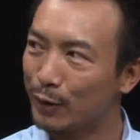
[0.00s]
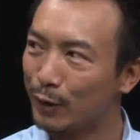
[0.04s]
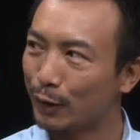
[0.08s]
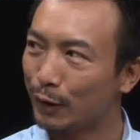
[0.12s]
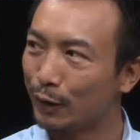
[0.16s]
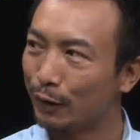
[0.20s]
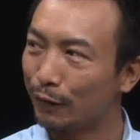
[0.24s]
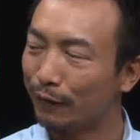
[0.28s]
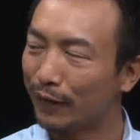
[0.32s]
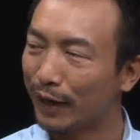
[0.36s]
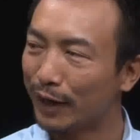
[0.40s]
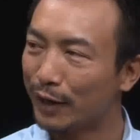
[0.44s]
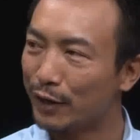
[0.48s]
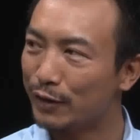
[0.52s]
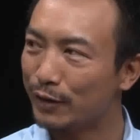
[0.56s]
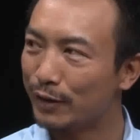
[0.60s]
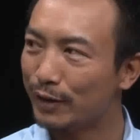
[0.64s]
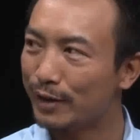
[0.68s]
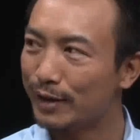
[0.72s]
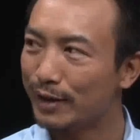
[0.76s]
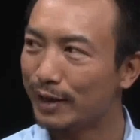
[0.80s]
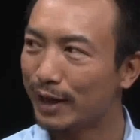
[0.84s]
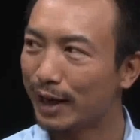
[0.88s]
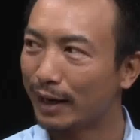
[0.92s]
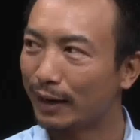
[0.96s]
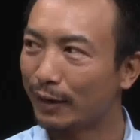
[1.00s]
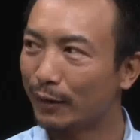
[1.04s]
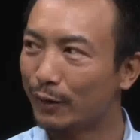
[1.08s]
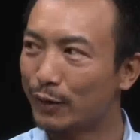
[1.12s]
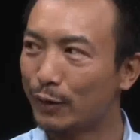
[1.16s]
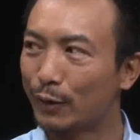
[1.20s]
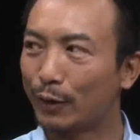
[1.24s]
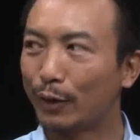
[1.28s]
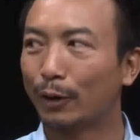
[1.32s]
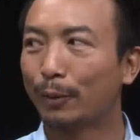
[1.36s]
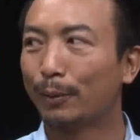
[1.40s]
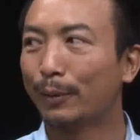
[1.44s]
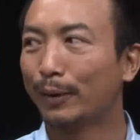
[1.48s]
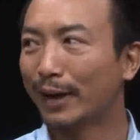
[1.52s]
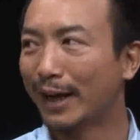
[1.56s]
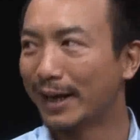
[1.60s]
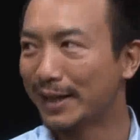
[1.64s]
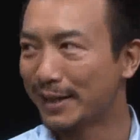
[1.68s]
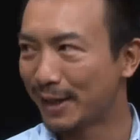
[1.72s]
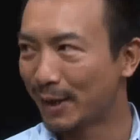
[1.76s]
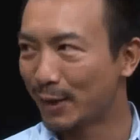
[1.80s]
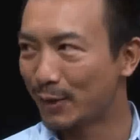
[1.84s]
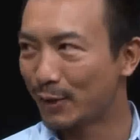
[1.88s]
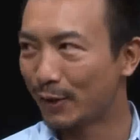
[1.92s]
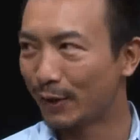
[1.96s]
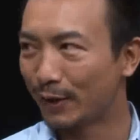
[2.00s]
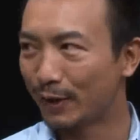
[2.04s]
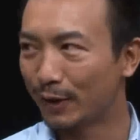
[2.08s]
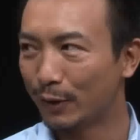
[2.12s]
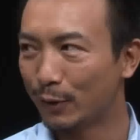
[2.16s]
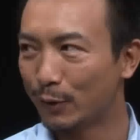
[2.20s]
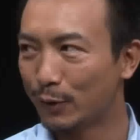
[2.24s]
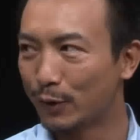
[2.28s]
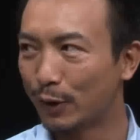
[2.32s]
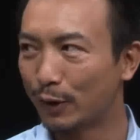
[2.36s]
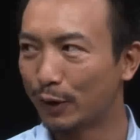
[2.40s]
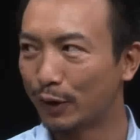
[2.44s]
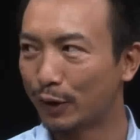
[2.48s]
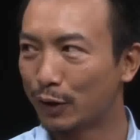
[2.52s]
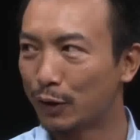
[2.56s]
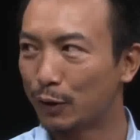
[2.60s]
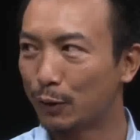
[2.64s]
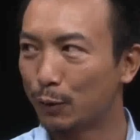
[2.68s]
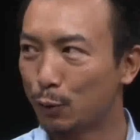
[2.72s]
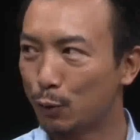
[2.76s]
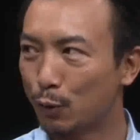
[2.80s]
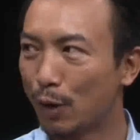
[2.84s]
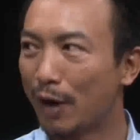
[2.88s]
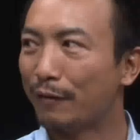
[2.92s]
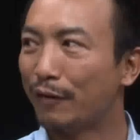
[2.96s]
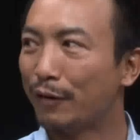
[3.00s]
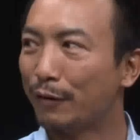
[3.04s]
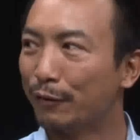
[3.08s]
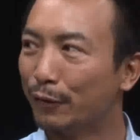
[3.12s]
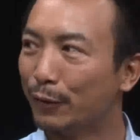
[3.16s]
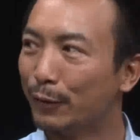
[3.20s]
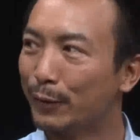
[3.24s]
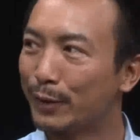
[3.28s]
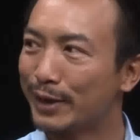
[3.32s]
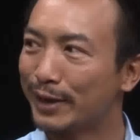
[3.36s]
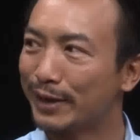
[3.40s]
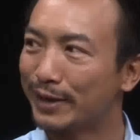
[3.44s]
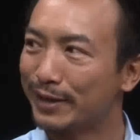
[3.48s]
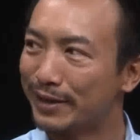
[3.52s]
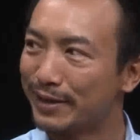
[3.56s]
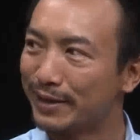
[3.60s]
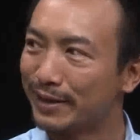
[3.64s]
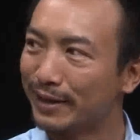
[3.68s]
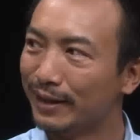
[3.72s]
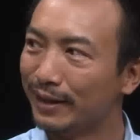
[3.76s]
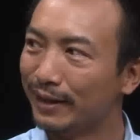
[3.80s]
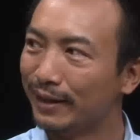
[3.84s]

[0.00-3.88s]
innovations and also globalization. Those are the two driving forces.